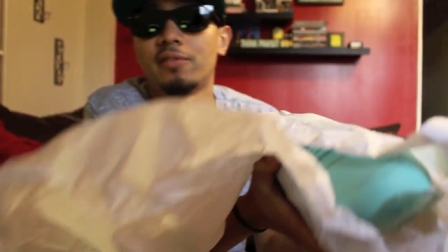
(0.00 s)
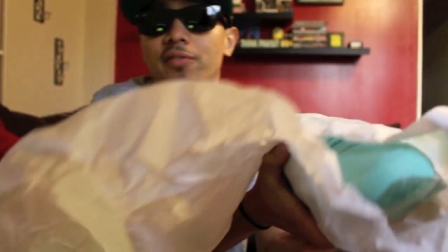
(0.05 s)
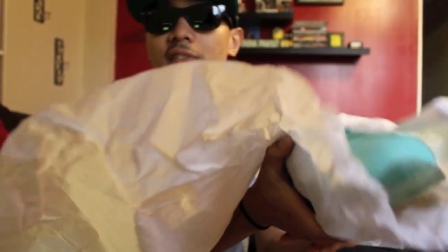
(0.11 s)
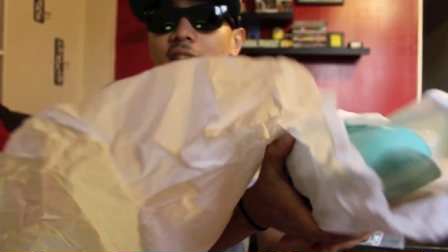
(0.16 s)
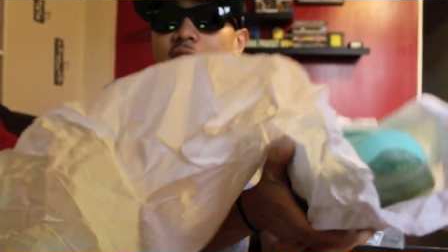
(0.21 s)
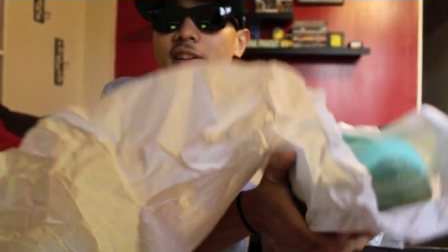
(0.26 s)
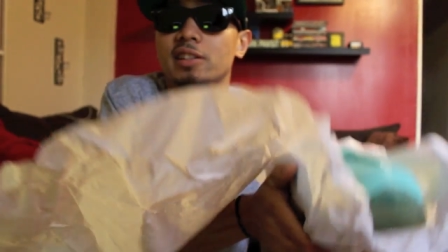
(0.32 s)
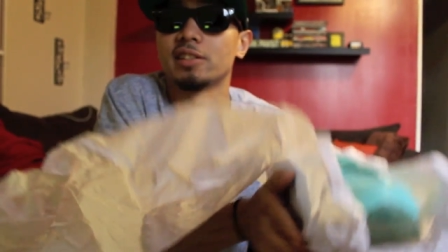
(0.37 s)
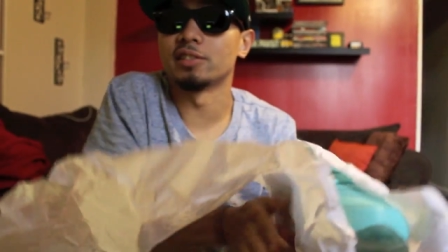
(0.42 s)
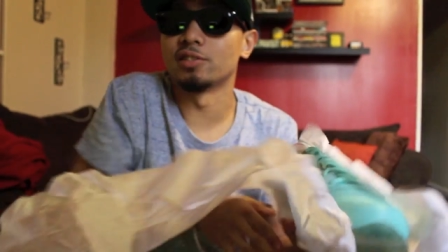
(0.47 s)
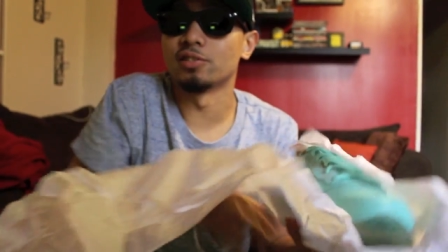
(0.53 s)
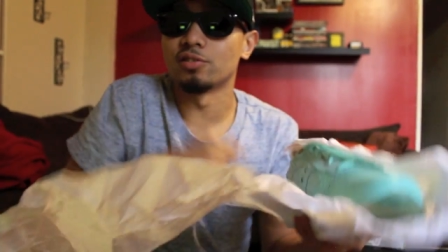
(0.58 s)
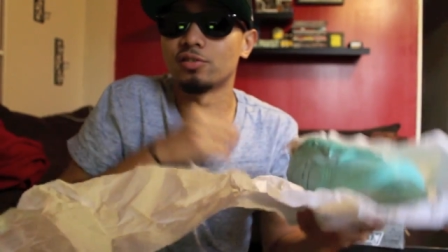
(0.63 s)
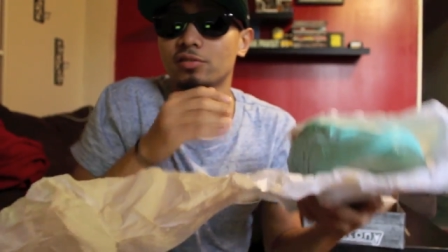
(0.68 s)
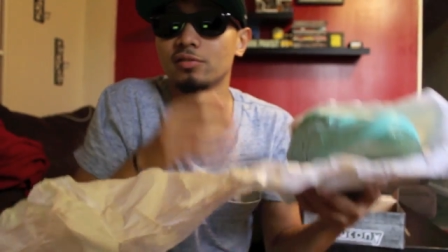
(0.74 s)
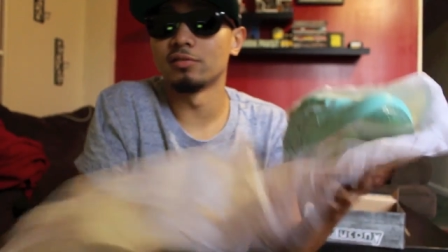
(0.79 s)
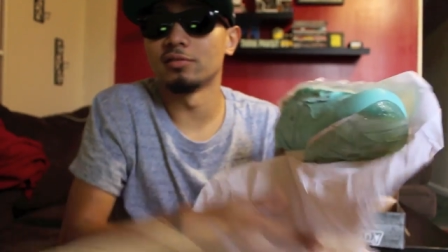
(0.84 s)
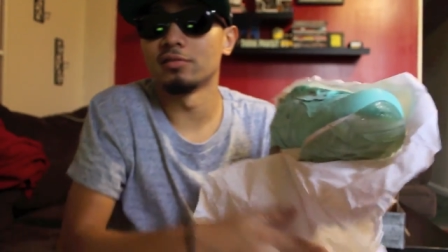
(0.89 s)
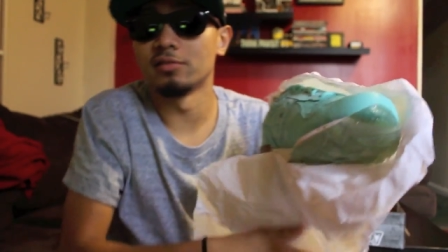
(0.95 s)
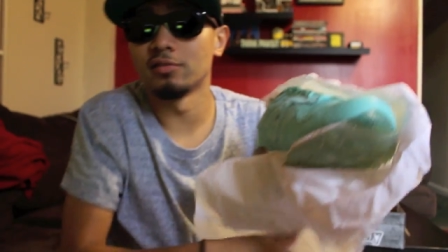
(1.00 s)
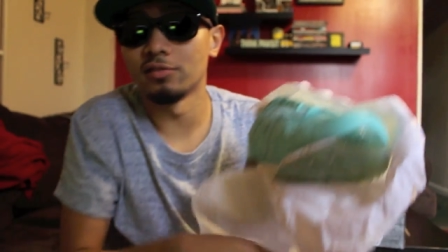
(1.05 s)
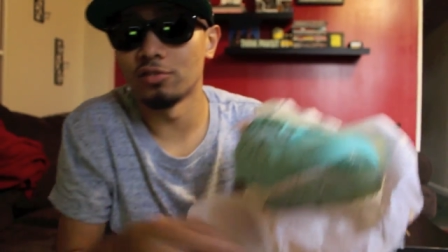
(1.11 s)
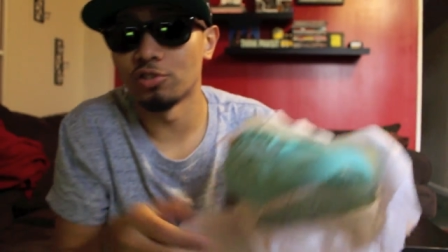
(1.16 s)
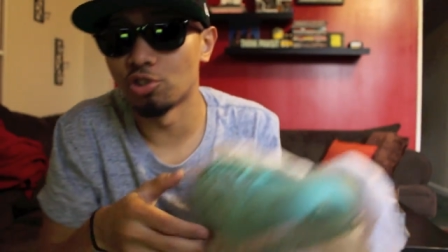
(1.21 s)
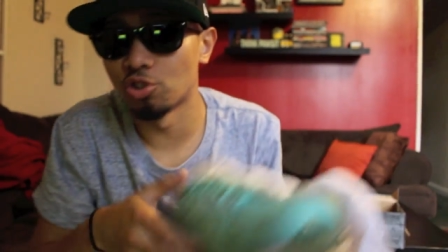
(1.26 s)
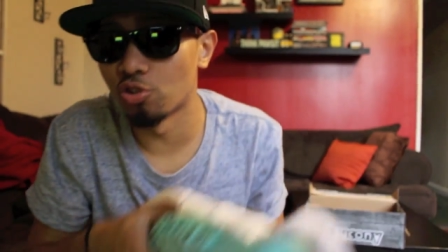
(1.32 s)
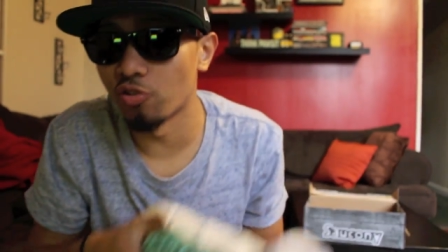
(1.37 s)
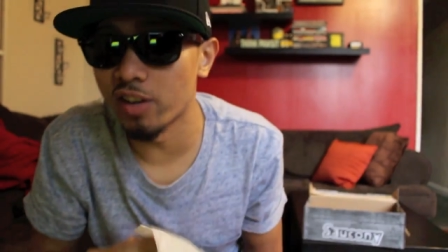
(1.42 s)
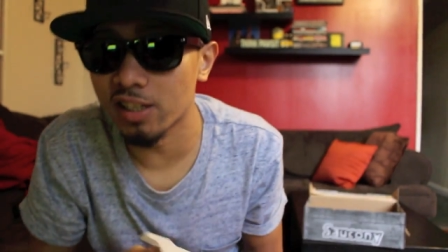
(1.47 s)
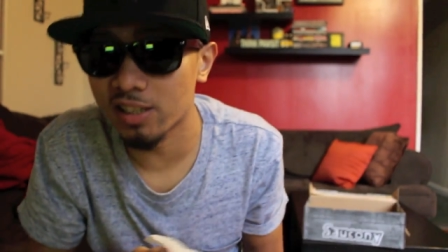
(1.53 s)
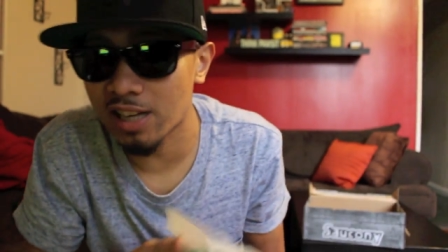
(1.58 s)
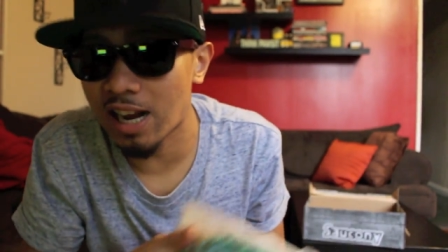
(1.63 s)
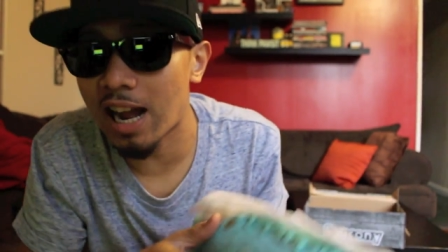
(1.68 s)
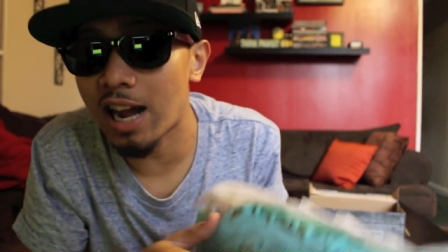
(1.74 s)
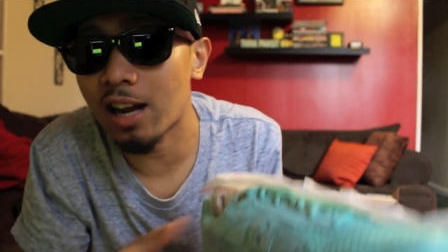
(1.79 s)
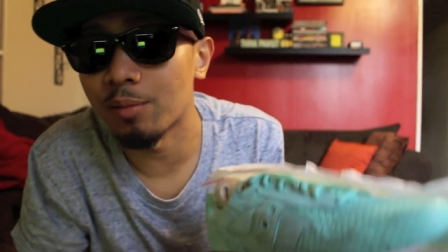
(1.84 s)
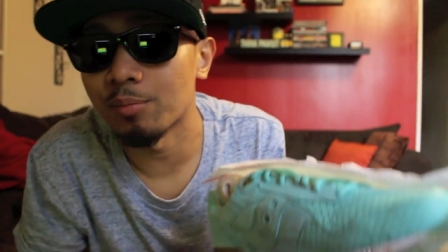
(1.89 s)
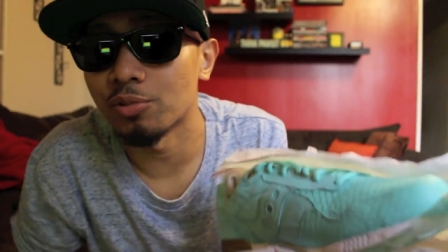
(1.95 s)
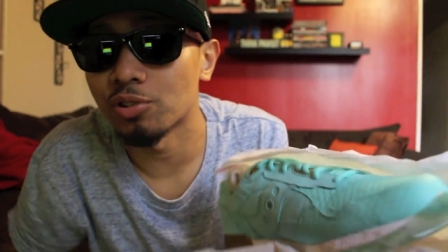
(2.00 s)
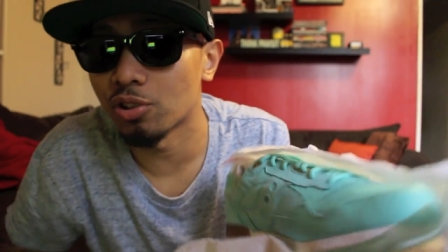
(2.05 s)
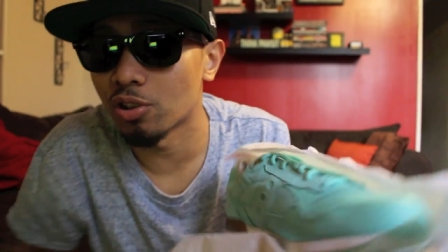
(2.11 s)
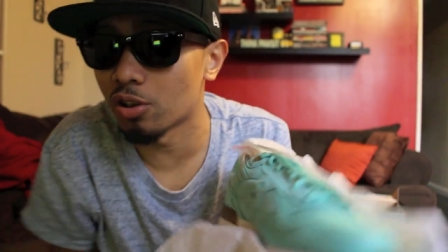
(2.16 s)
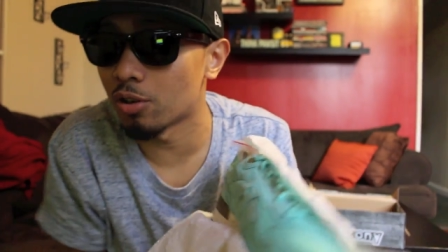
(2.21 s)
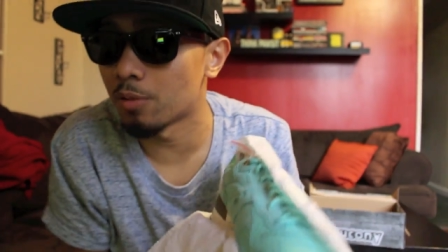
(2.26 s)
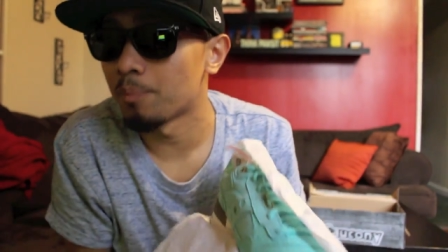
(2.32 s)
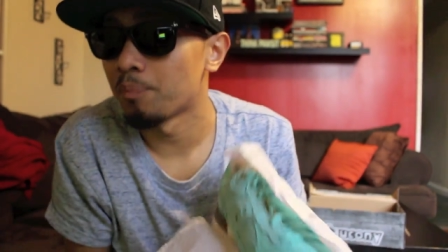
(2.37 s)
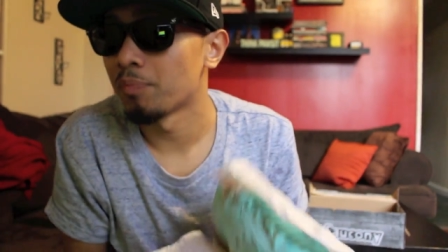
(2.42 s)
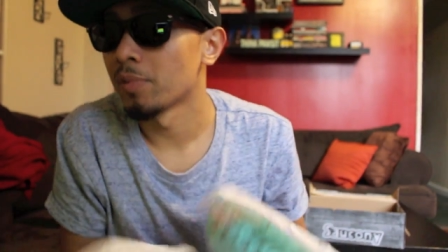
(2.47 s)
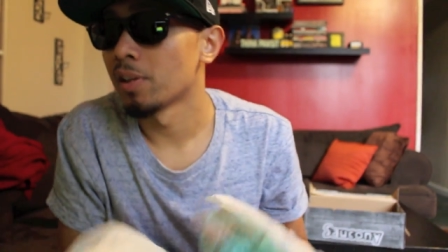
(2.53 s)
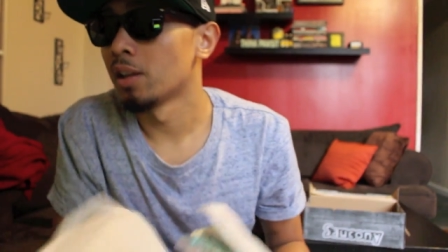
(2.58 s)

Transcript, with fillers: fucking 3 times, you know.